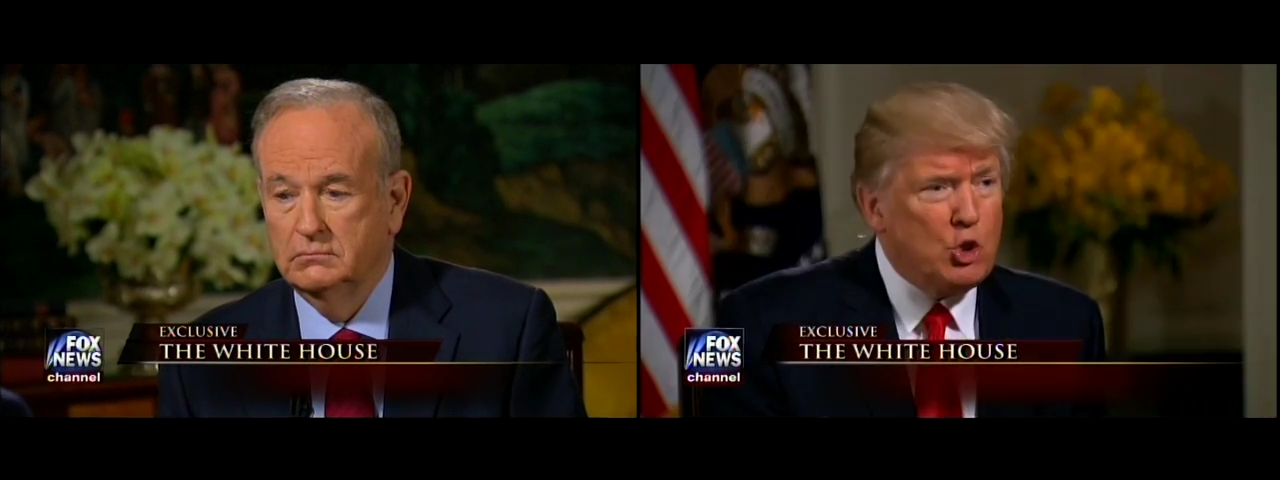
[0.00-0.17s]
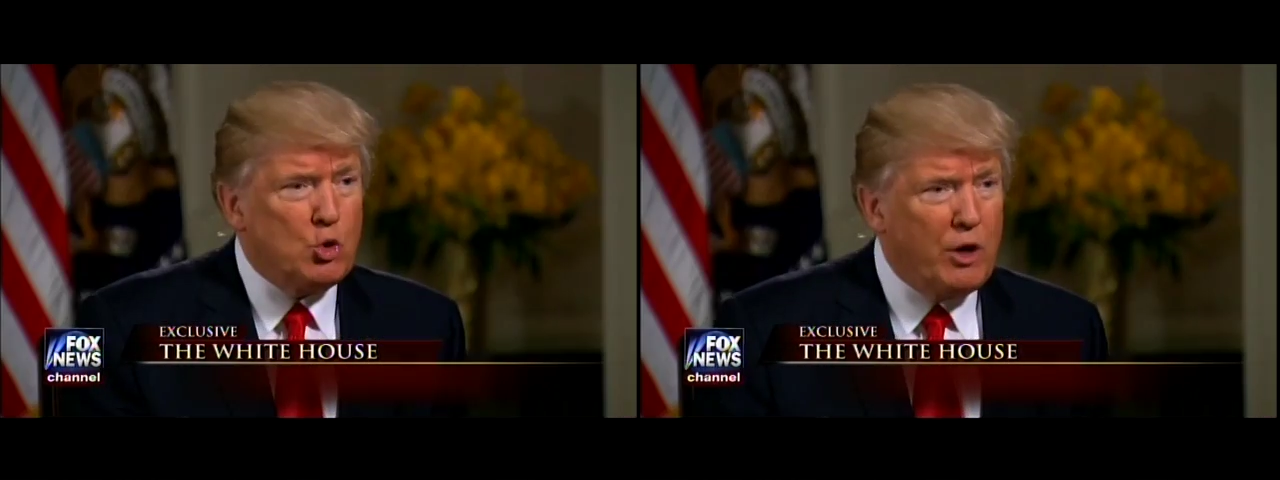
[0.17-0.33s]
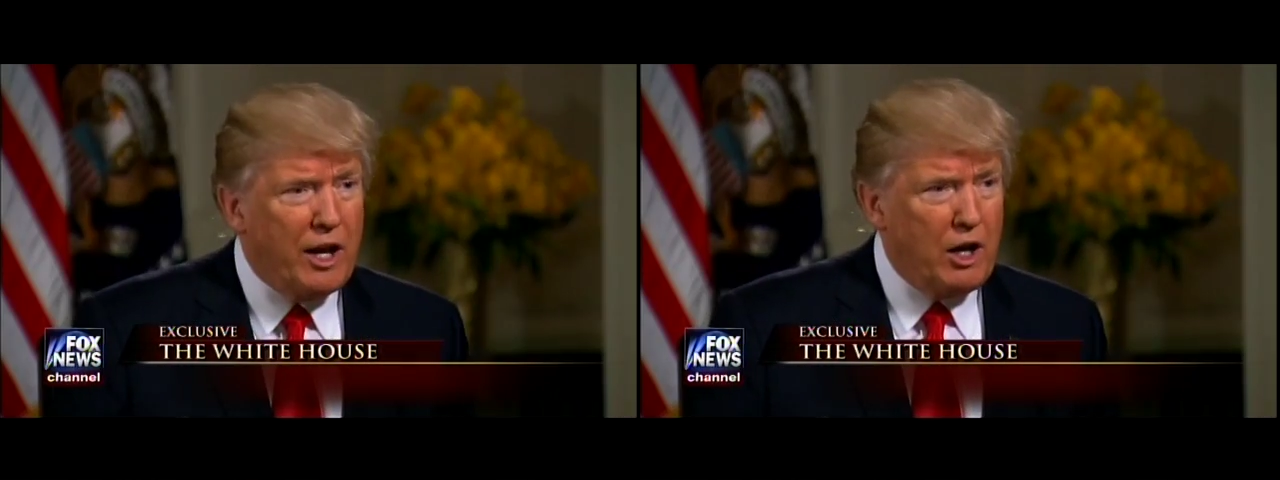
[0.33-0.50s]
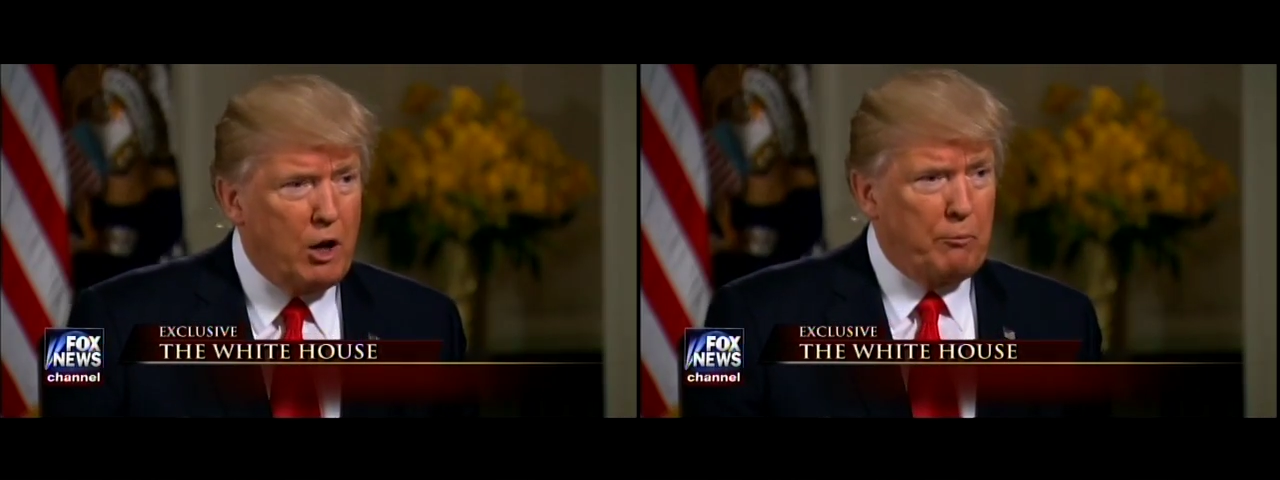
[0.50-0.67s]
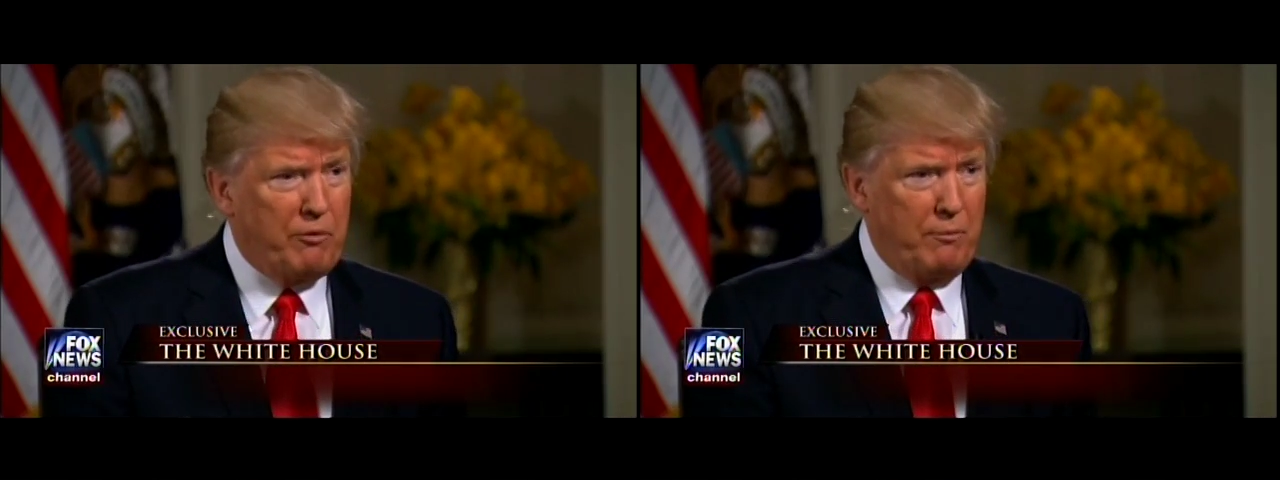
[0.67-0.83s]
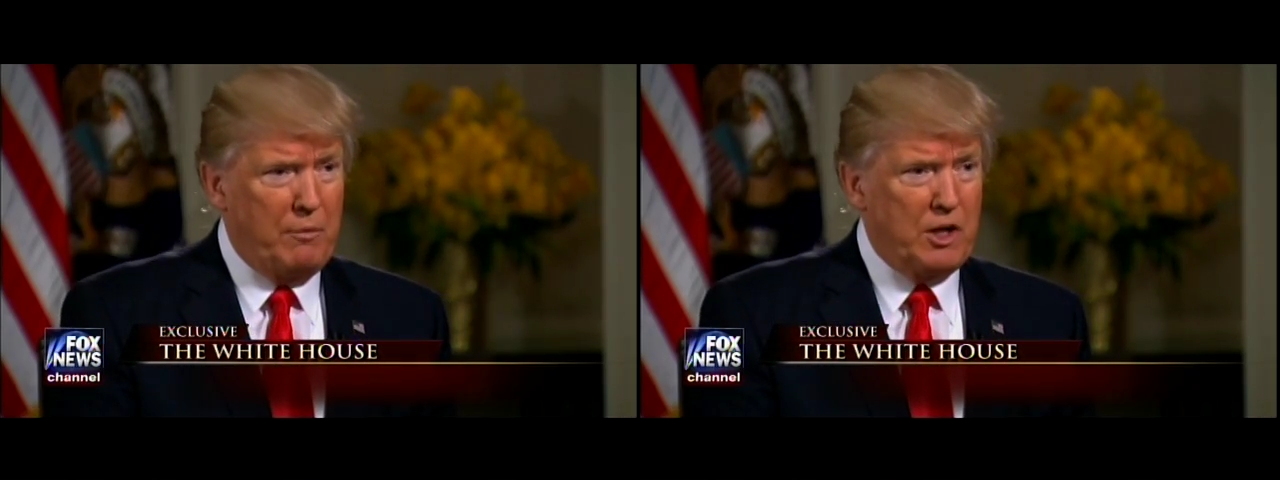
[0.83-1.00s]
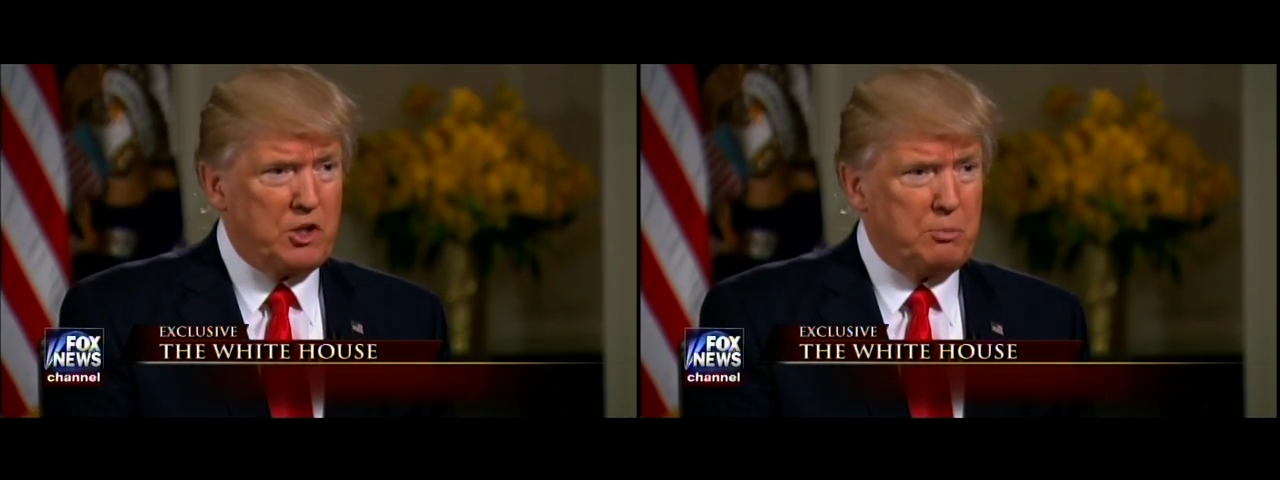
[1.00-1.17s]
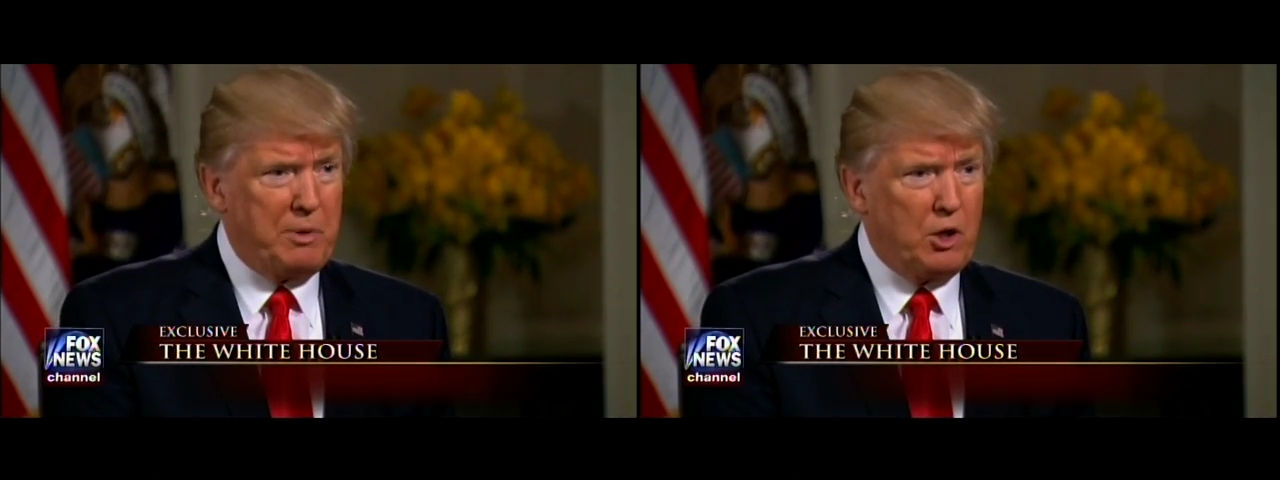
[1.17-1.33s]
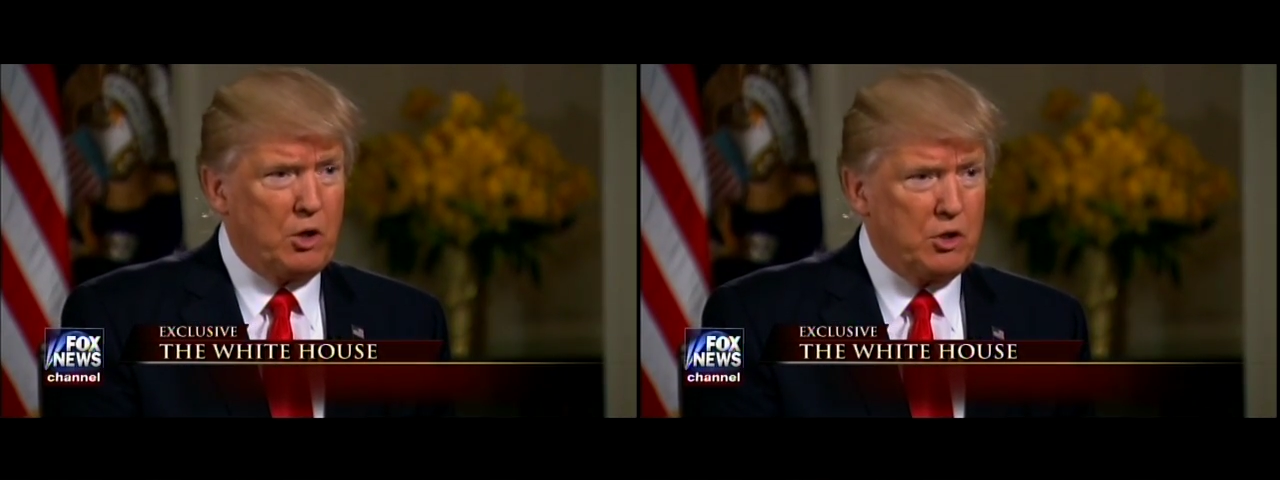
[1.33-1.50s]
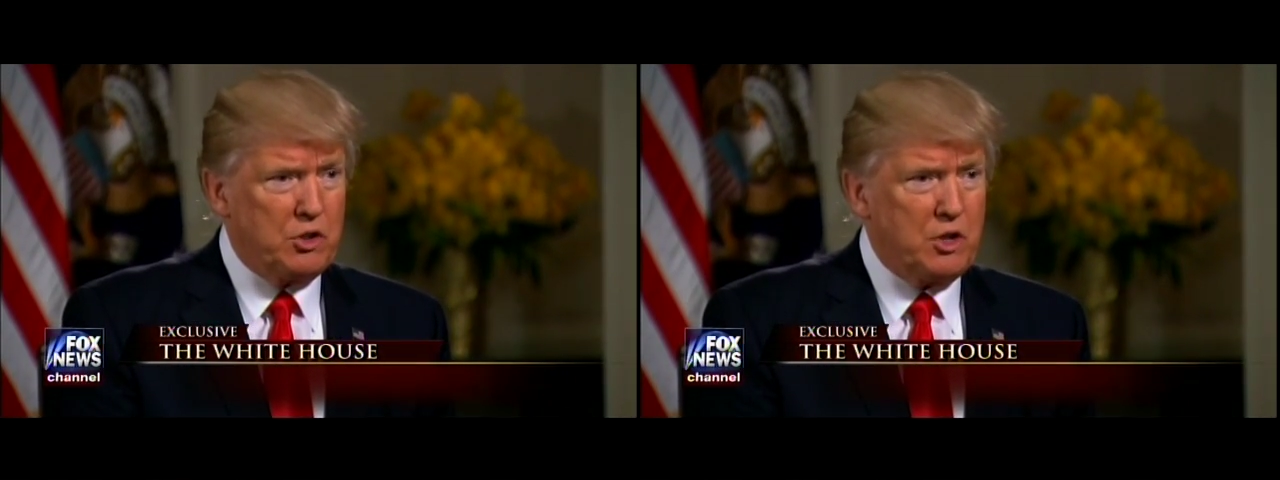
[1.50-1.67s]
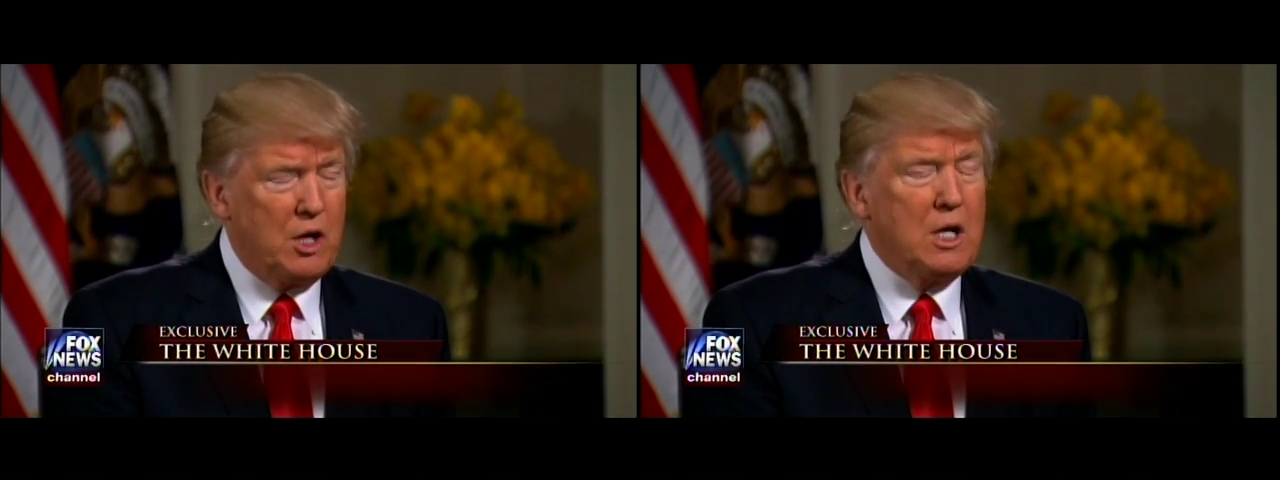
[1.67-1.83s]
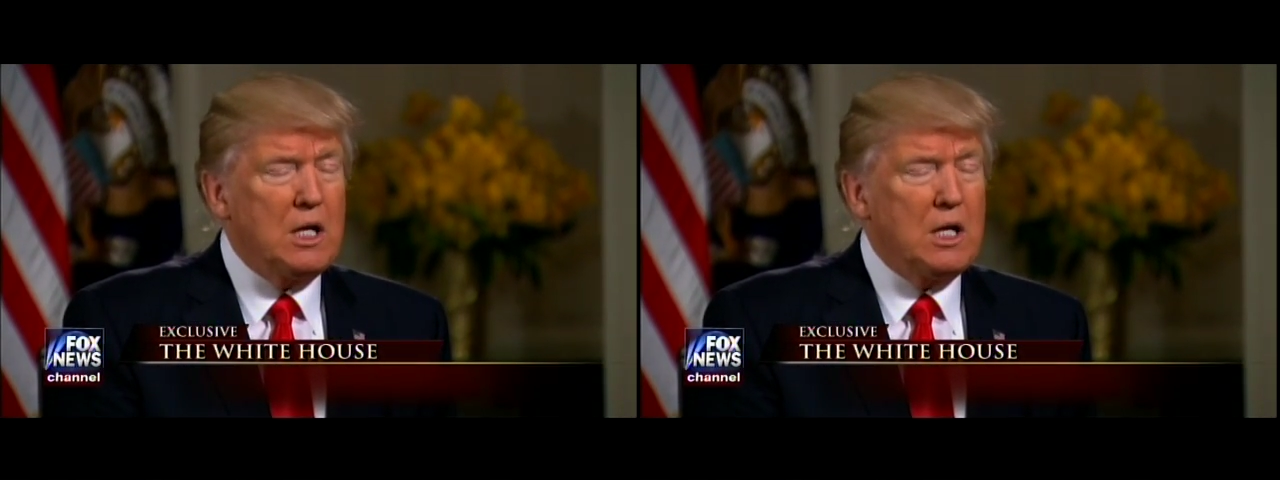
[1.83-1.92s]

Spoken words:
to get help from us because